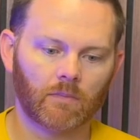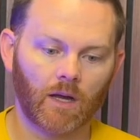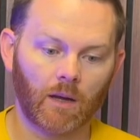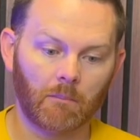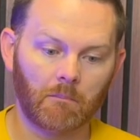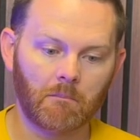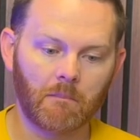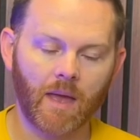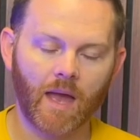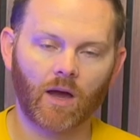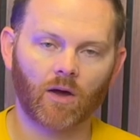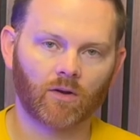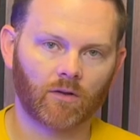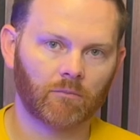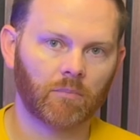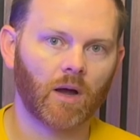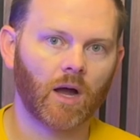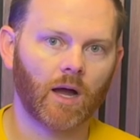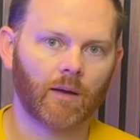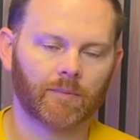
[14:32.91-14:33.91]
amount
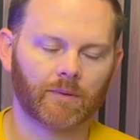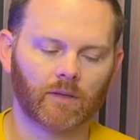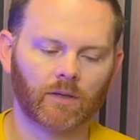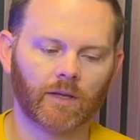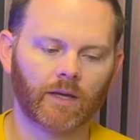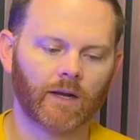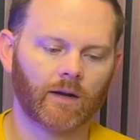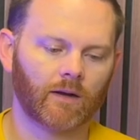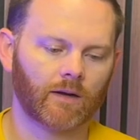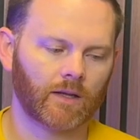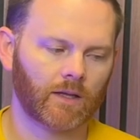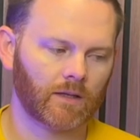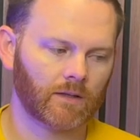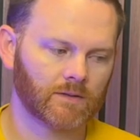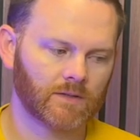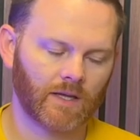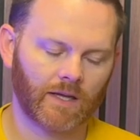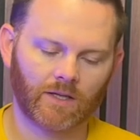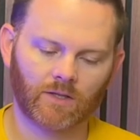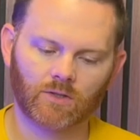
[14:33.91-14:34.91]
of popularity,
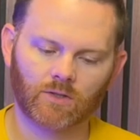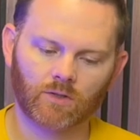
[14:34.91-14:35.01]
it's like,